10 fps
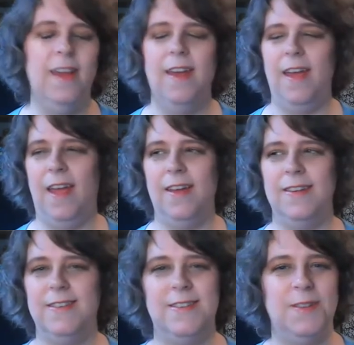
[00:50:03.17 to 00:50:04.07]

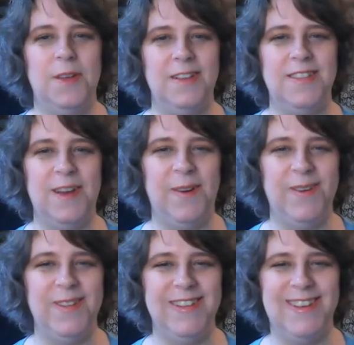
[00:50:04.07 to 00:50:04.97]
and so that's
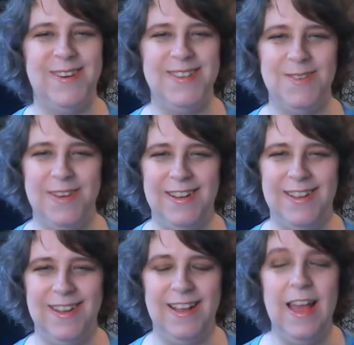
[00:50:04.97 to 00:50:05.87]
how I do my
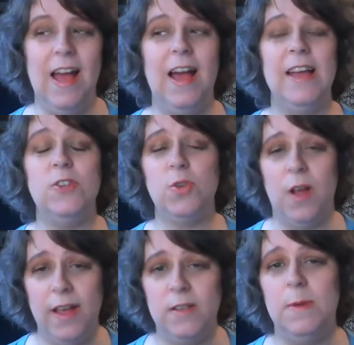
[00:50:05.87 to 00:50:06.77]
knitting. I
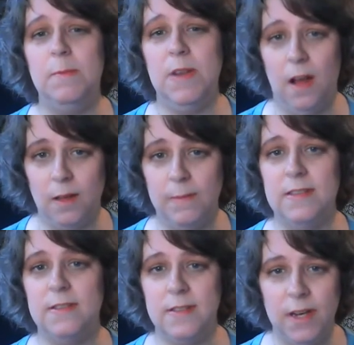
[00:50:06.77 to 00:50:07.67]
tried to be
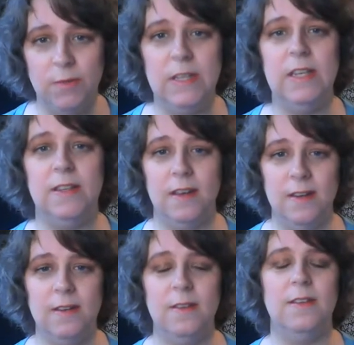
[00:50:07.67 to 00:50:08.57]
monogamous. I really
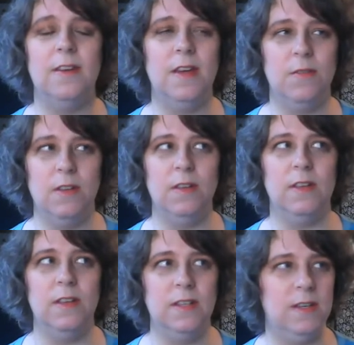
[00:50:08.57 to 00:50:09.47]
did. I
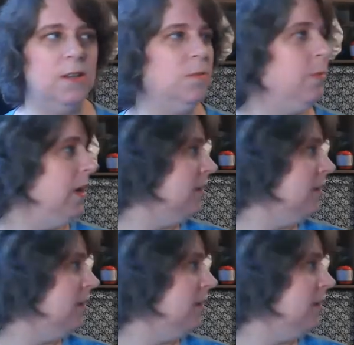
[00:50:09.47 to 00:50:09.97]
really did, but